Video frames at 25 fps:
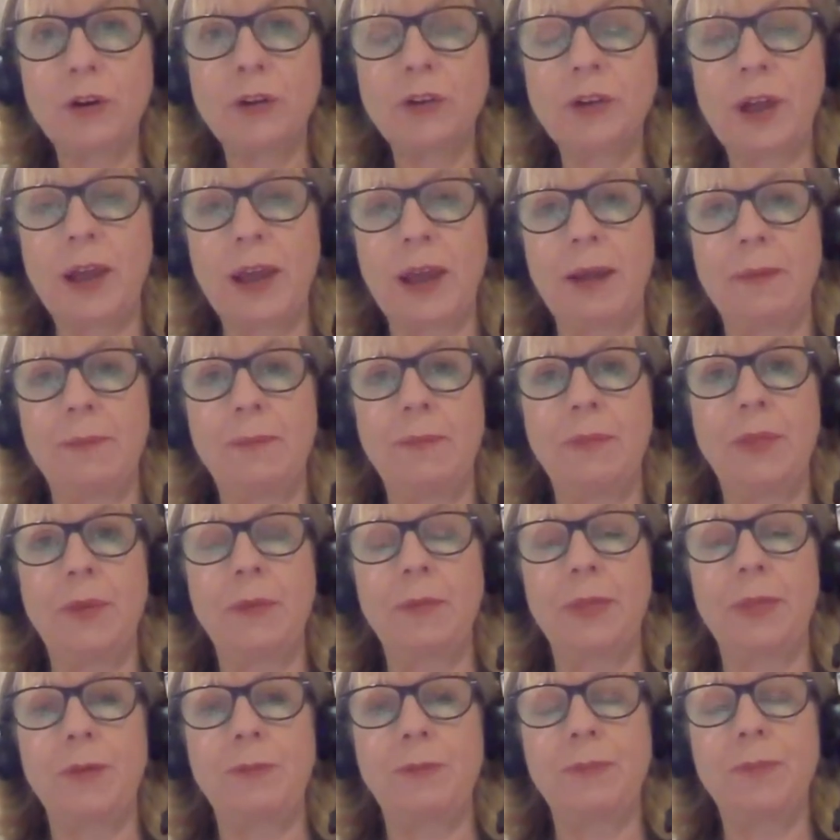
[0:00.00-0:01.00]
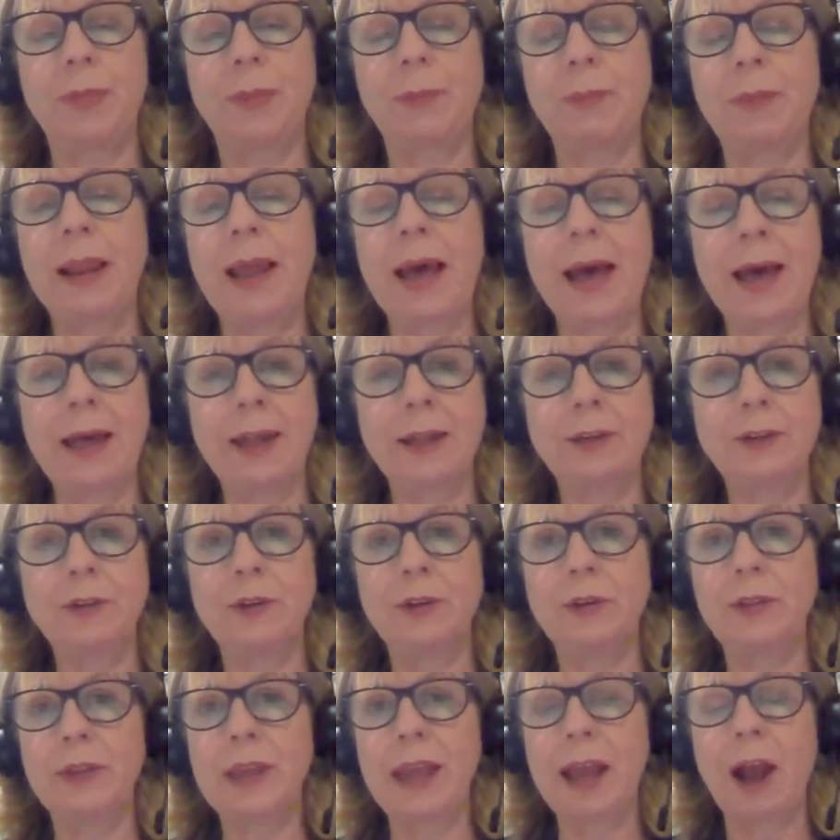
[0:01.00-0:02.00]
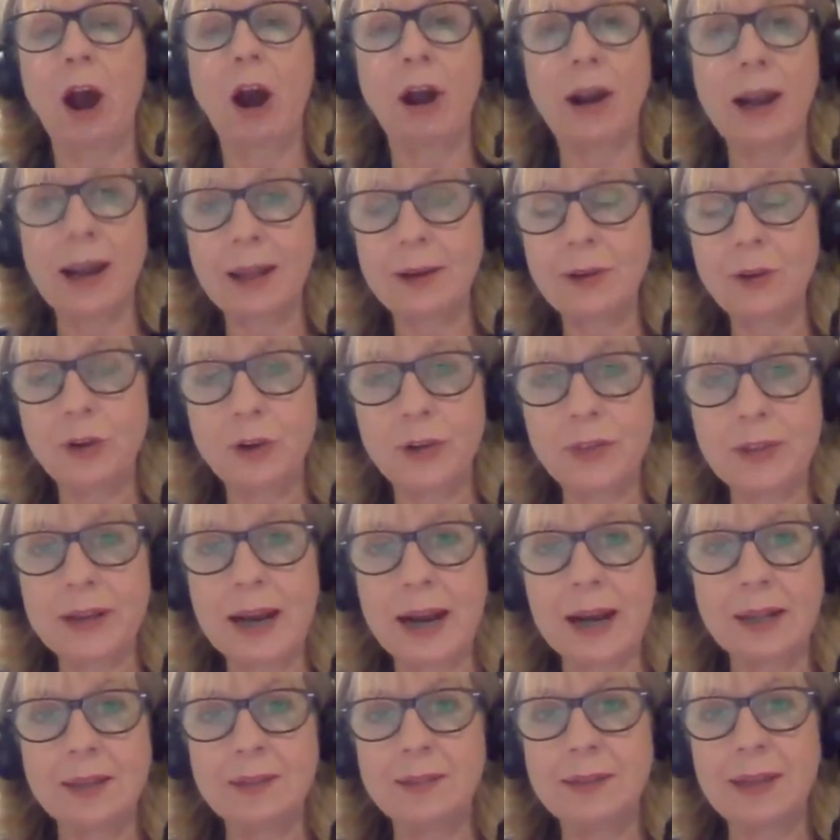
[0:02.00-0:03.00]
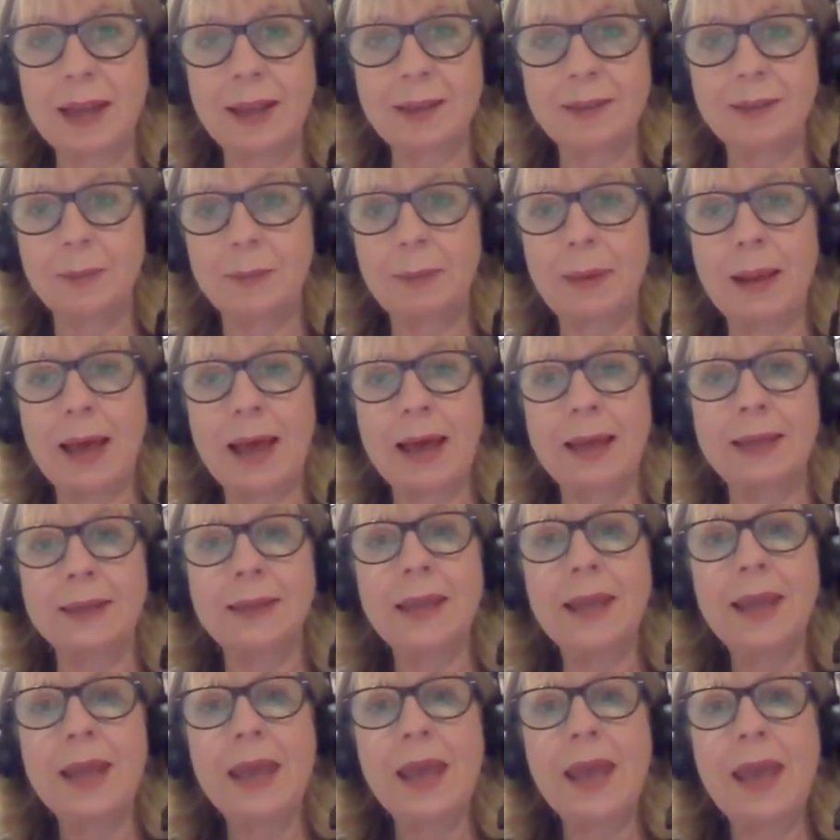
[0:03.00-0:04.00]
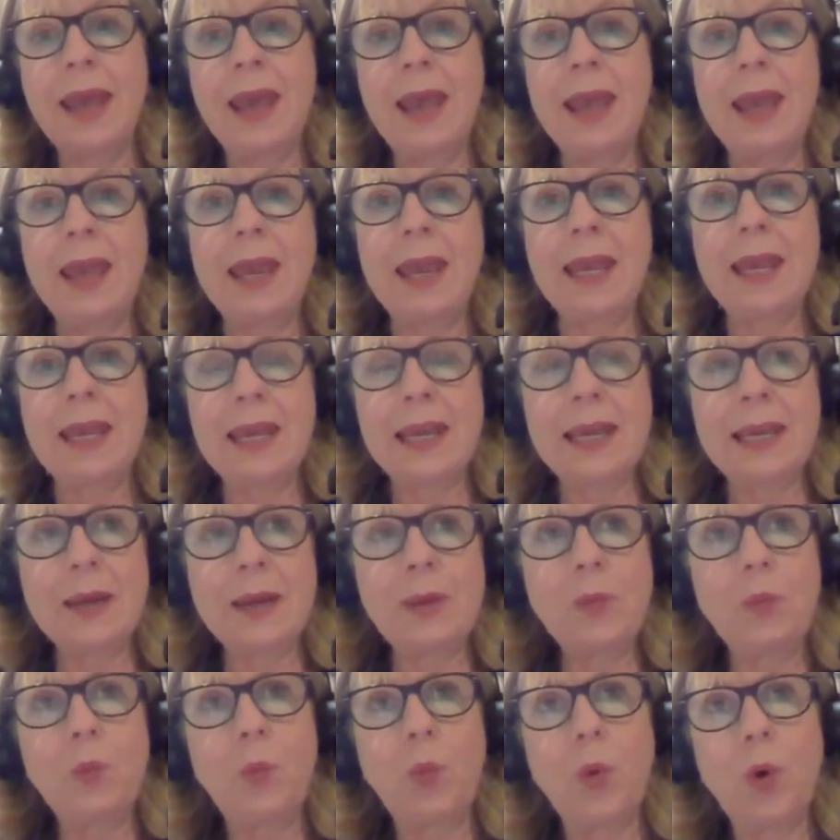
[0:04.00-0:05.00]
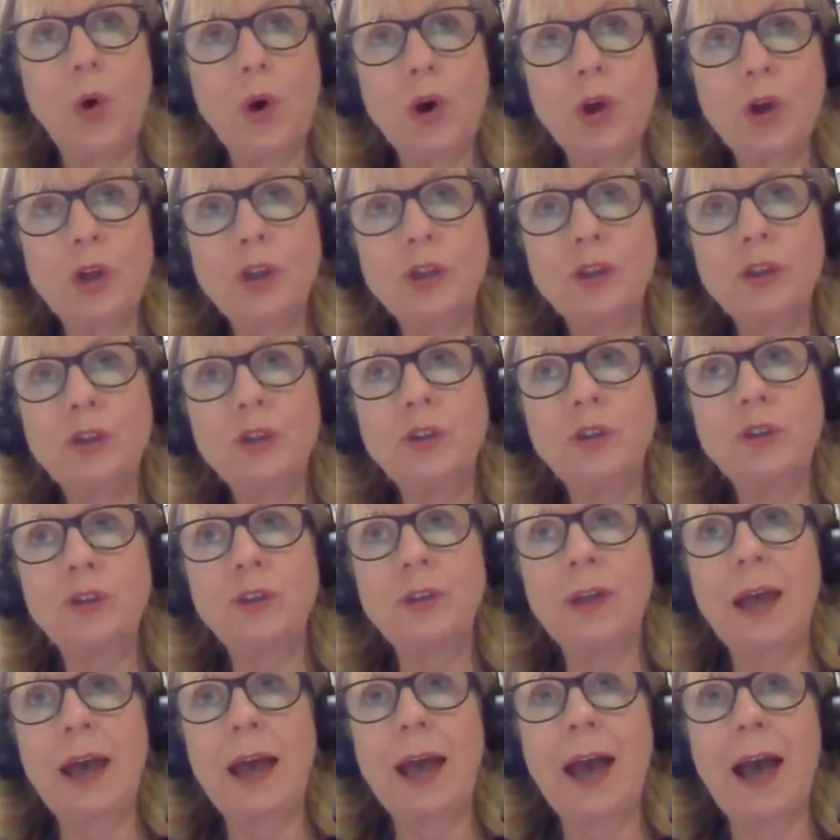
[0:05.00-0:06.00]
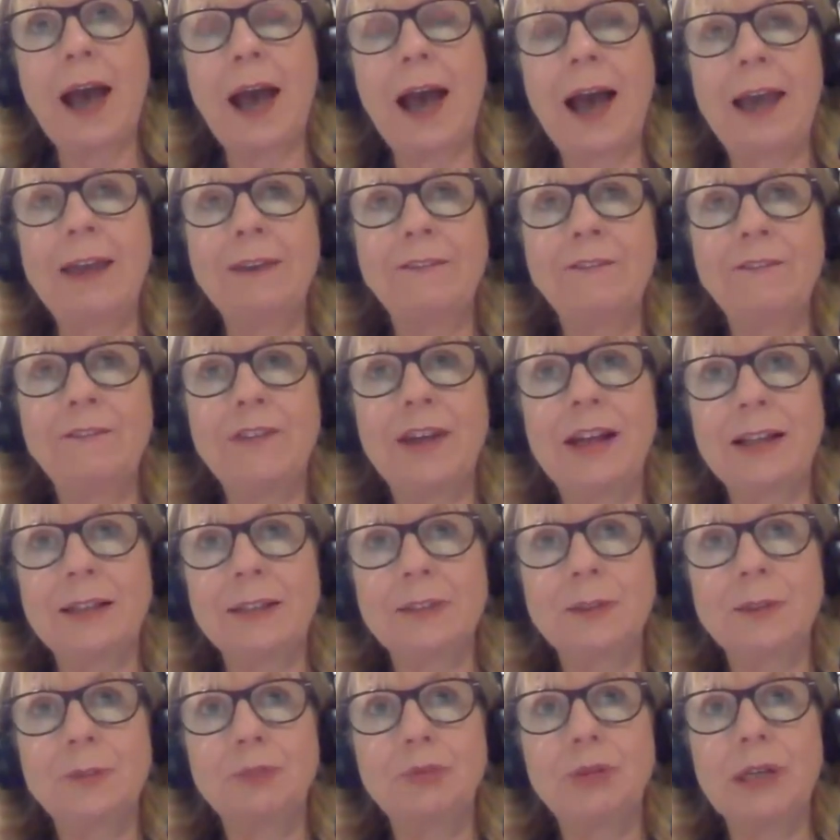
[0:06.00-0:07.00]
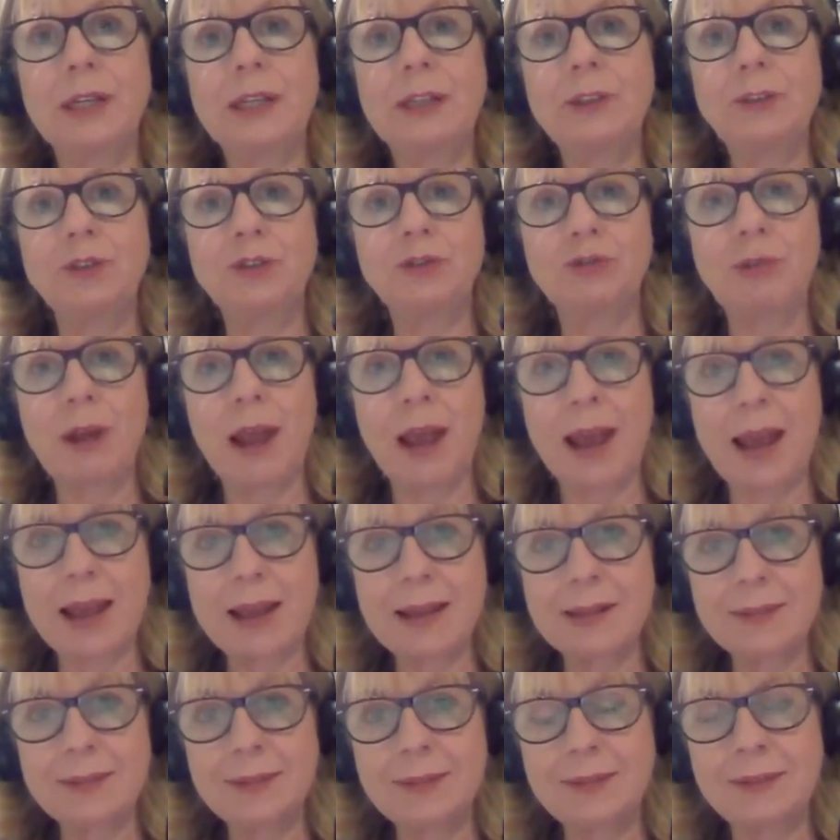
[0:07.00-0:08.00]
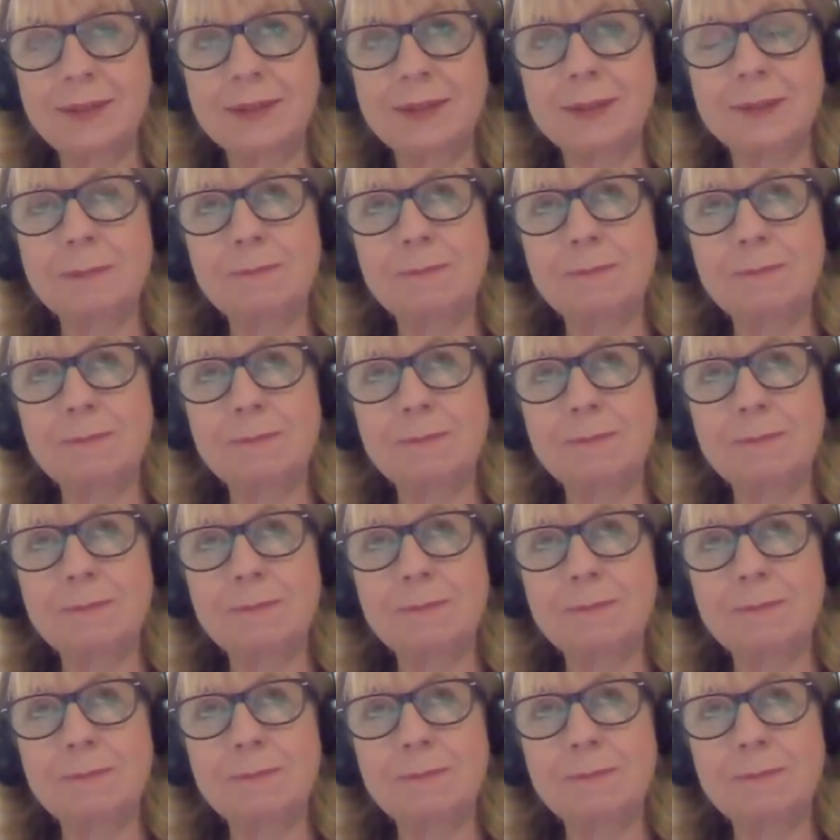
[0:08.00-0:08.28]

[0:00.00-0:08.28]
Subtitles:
the plan, our Northern Ireland's exit plan. He was, I felt, pretty stressed,